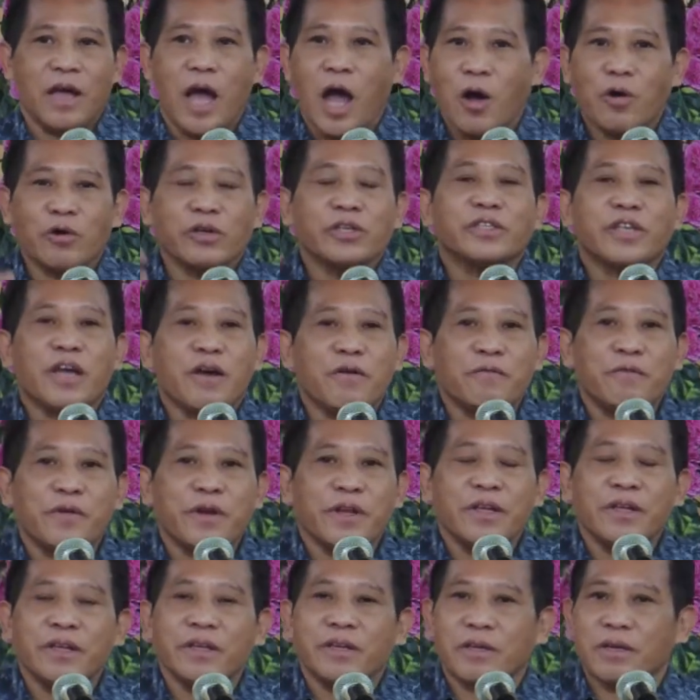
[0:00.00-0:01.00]
Our
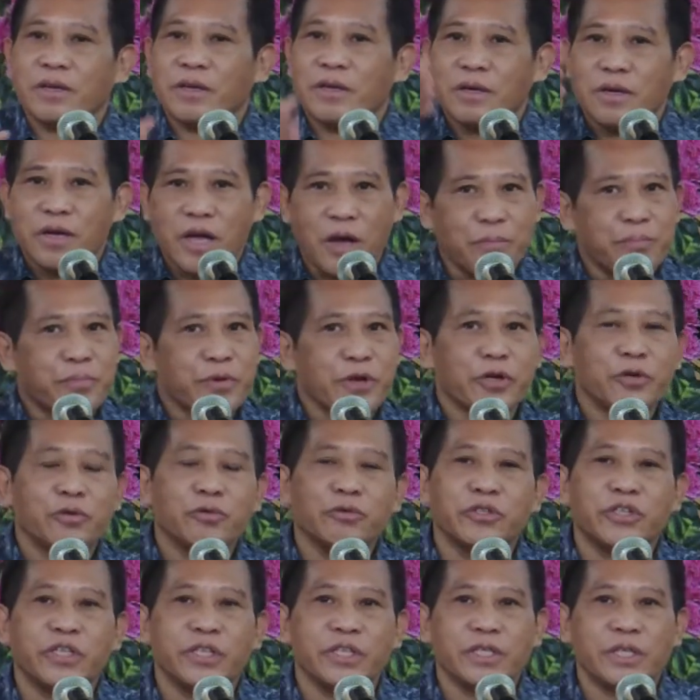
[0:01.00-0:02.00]
suffering compared
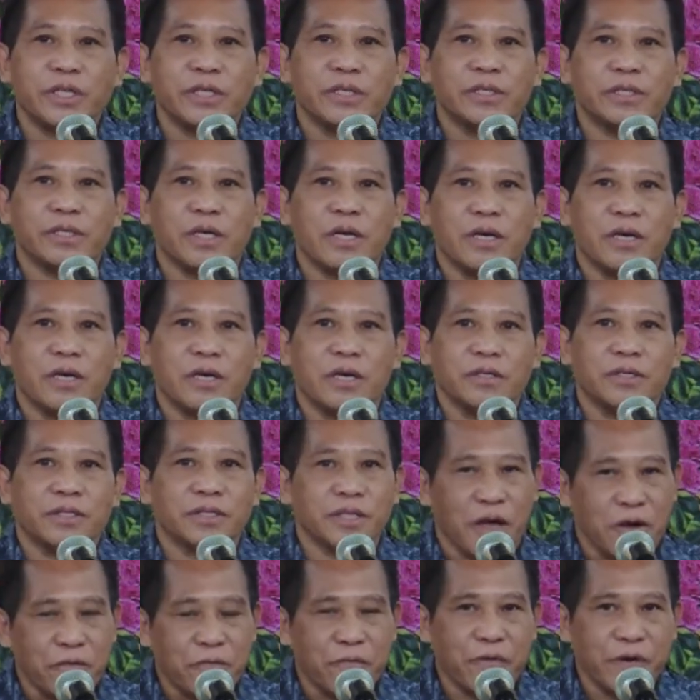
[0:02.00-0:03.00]
to Jesus'
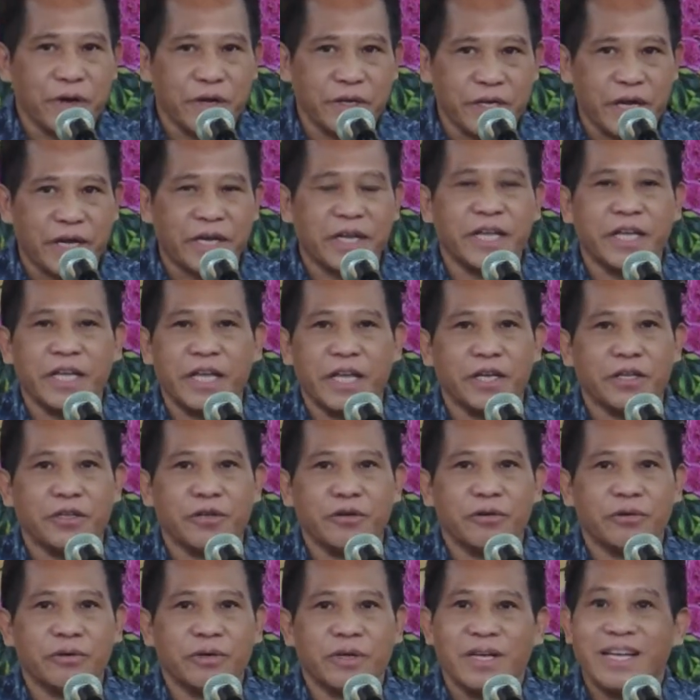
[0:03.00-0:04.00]
suffering that he
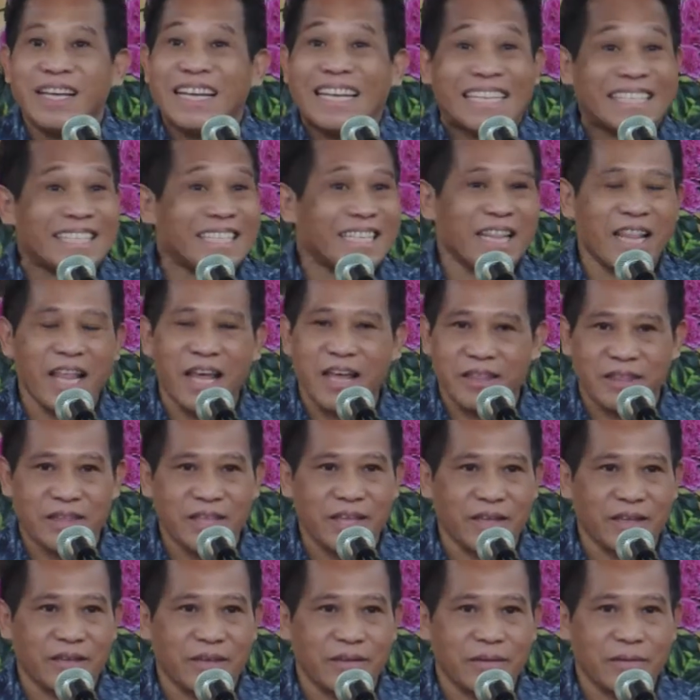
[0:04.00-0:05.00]
endured is
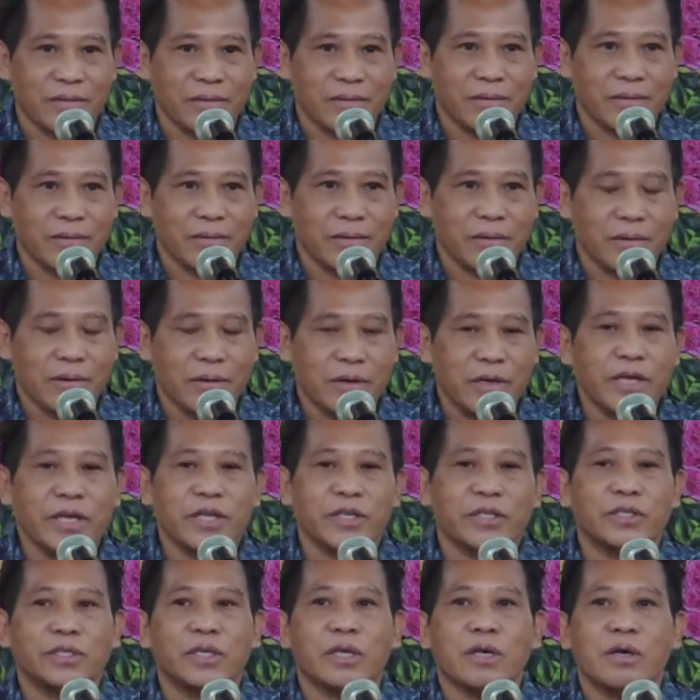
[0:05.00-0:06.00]
nothing.
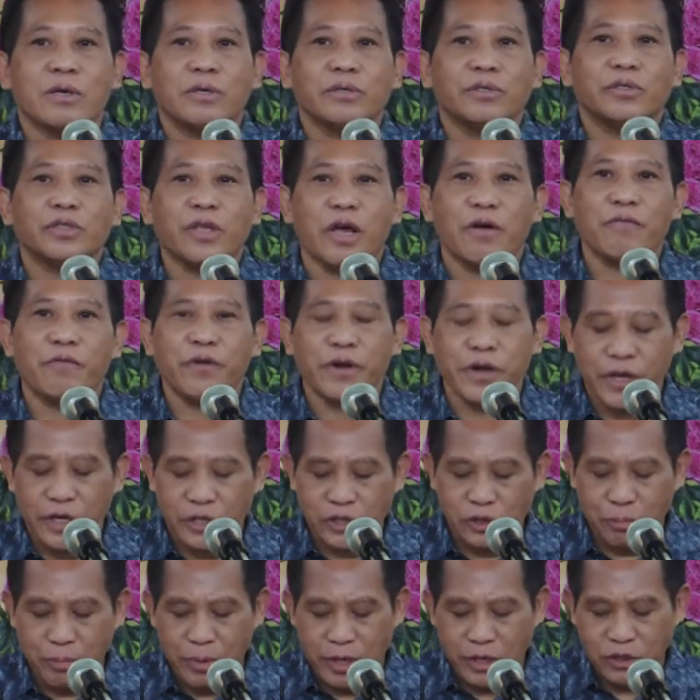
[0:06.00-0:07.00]
His suffering
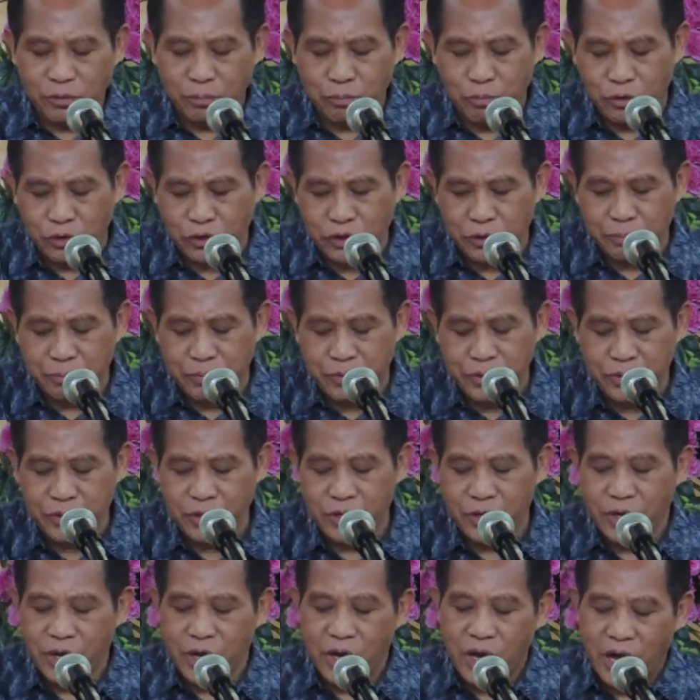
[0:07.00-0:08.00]
is much more deeper,
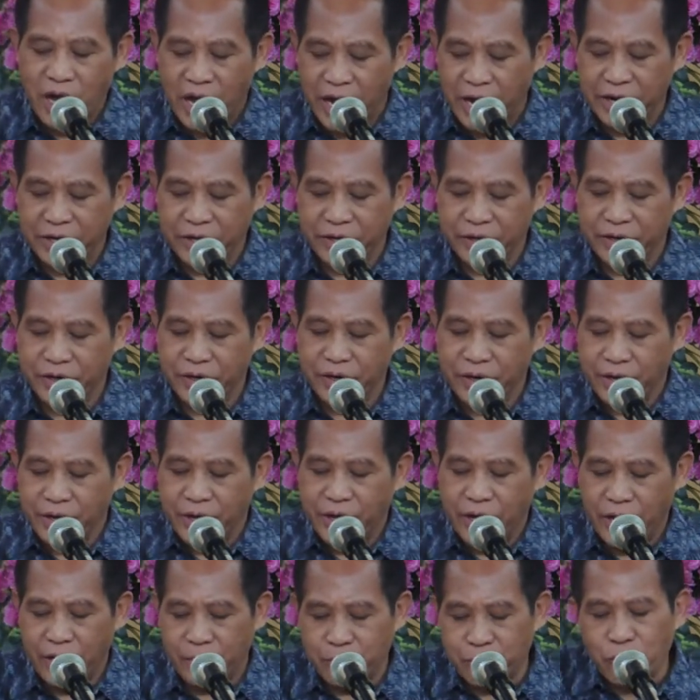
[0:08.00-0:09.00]
higher,
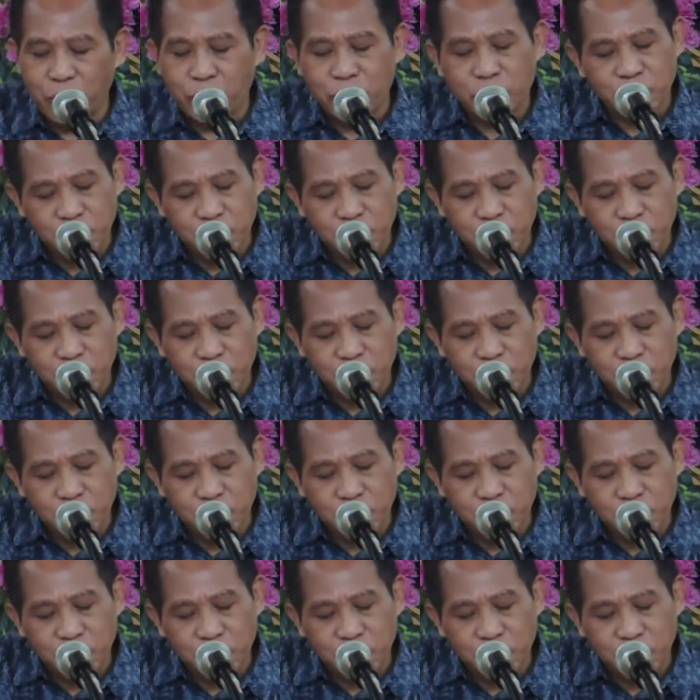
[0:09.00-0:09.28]
and more